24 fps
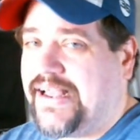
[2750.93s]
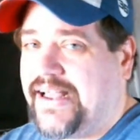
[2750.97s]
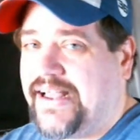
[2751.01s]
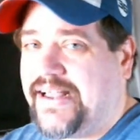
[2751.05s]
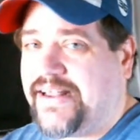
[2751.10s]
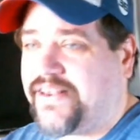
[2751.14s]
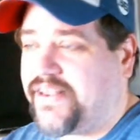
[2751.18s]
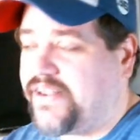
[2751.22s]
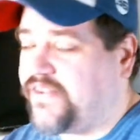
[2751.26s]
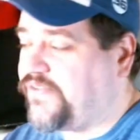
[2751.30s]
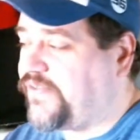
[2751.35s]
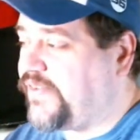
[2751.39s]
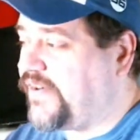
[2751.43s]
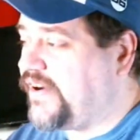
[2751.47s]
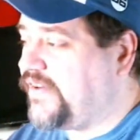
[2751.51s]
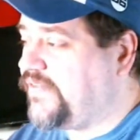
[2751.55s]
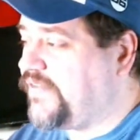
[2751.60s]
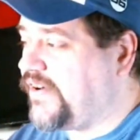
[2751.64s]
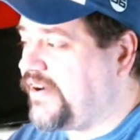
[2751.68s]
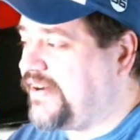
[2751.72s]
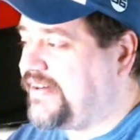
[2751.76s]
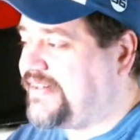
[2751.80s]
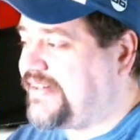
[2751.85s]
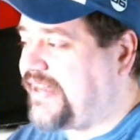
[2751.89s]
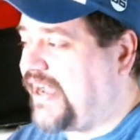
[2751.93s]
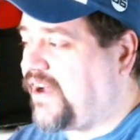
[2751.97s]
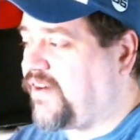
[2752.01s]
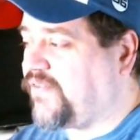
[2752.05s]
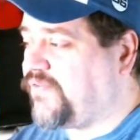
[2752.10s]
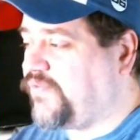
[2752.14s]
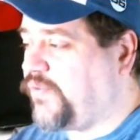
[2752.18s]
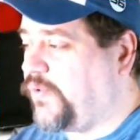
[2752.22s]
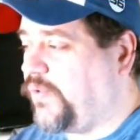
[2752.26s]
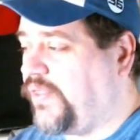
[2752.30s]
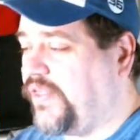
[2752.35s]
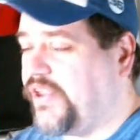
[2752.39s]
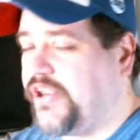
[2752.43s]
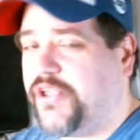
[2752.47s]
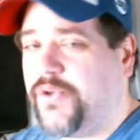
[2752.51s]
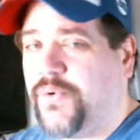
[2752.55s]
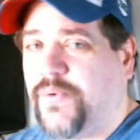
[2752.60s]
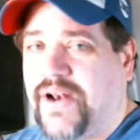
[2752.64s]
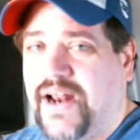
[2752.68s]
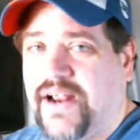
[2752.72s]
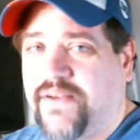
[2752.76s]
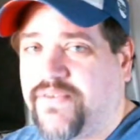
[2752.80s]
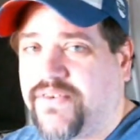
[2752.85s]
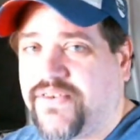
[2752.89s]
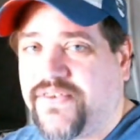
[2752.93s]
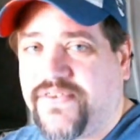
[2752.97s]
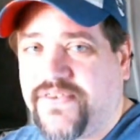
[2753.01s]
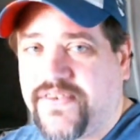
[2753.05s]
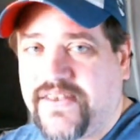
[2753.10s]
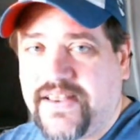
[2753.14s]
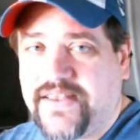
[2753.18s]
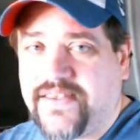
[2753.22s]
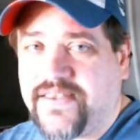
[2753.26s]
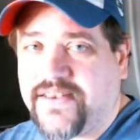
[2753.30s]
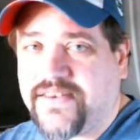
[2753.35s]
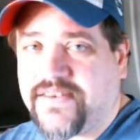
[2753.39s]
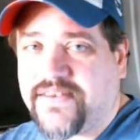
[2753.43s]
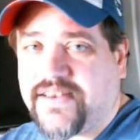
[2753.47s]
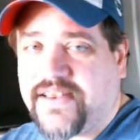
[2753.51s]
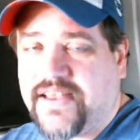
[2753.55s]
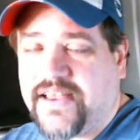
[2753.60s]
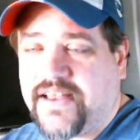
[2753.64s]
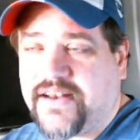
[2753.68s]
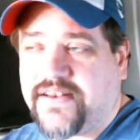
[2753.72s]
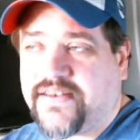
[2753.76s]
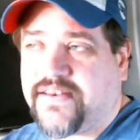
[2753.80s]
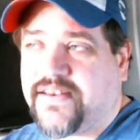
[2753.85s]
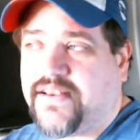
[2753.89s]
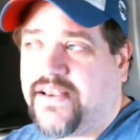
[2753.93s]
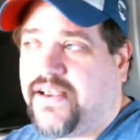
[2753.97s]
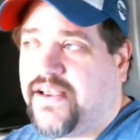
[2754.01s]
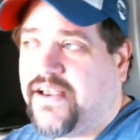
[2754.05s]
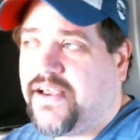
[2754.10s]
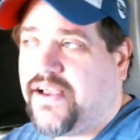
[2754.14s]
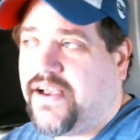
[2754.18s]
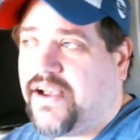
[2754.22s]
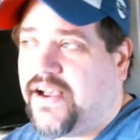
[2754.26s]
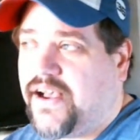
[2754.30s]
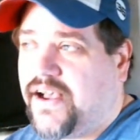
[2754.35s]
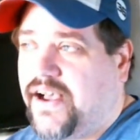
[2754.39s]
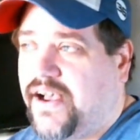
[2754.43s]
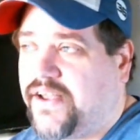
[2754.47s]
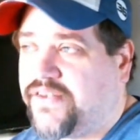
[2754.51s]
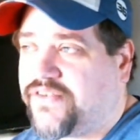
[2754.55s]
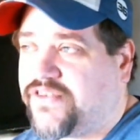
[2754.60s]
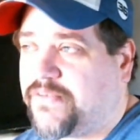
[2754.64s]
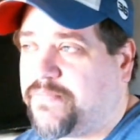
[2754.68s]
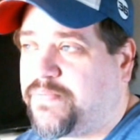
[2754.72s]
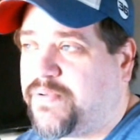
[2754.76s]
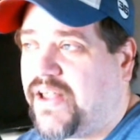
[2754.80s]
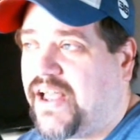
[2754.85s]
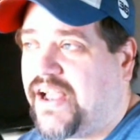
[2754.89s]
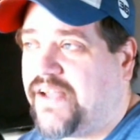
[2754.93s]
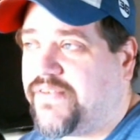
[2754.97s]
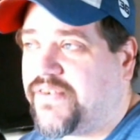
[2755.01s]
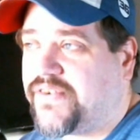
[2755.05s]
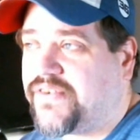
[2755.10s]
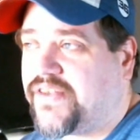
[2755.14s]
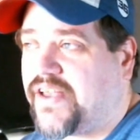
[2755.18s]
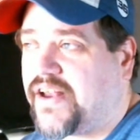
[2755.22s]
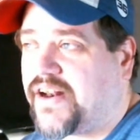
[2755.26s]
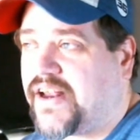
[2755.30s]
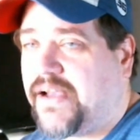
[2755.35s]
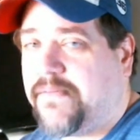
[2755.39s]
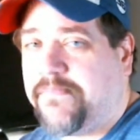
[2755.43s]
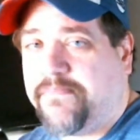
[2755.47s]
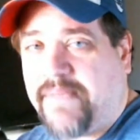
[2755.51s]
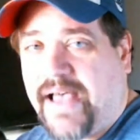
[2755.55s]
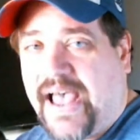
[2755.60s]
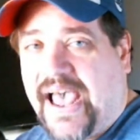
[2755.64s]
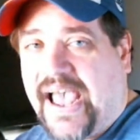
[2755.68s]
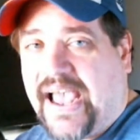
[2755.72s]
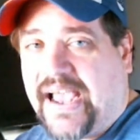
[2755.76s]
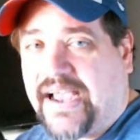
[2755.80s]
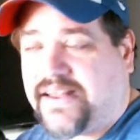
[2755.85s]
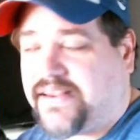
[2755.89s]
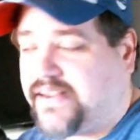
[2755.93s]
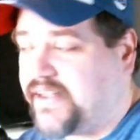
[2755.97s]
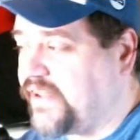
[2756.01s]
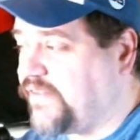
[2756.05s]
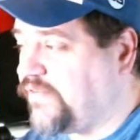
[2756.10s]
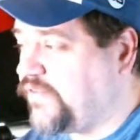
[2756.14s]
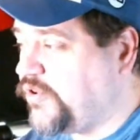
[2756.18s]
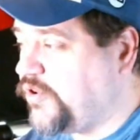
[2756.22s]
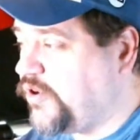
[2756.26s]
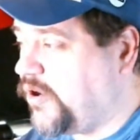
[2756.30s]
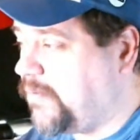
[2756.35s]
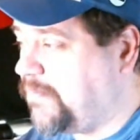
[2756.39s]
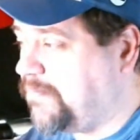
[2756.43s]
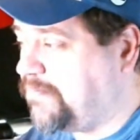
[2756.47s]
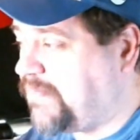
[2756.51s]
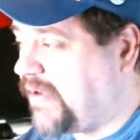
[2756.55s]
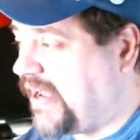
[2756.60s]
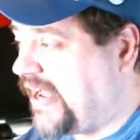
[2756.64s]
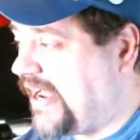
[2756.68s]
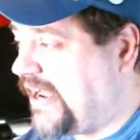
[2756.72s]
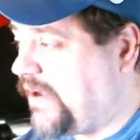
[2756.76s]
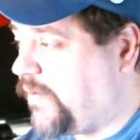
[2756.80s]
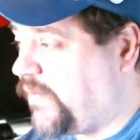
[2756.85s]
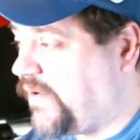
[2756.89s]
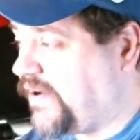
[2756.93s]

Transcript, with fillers: It, it's very, very doubtful that you would ever see this kit, uh, a supply of this kit, come back. Like if you don't buy